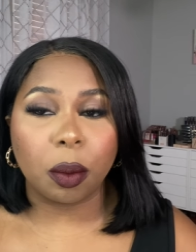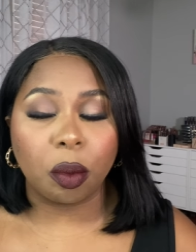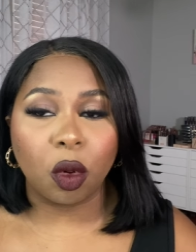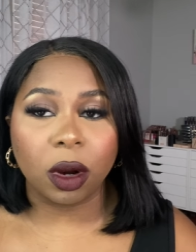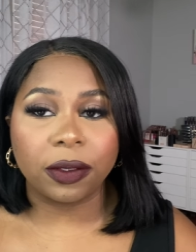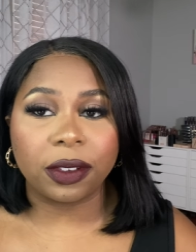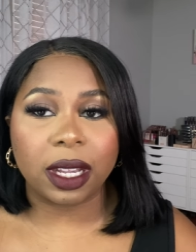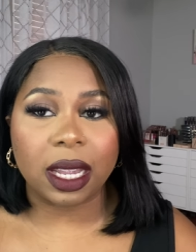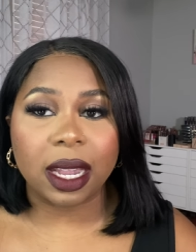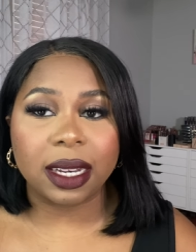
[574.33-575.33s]

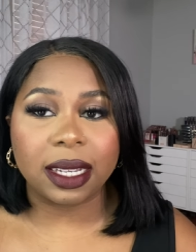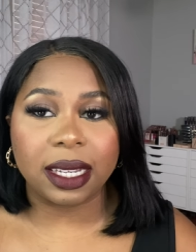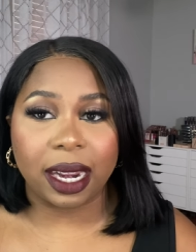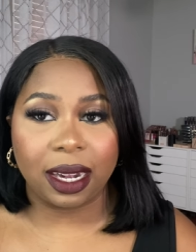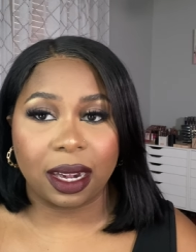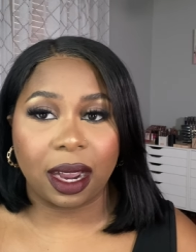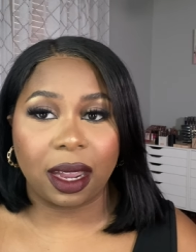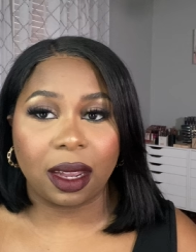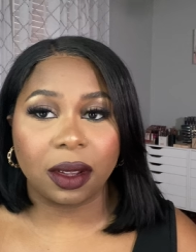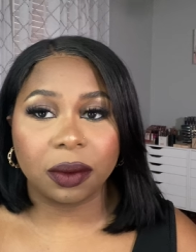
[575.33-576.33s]
Morphe Date Night.